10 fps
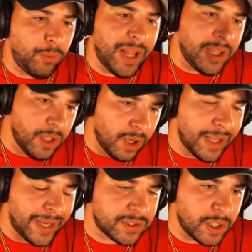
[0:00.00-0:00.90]
We got young
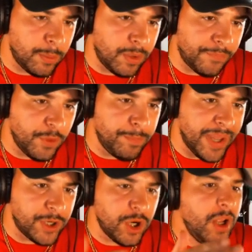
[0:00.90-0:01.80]
guys coming off the
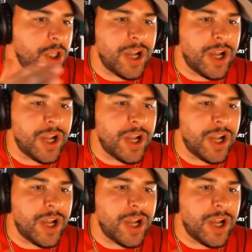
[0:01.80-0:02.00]
bench.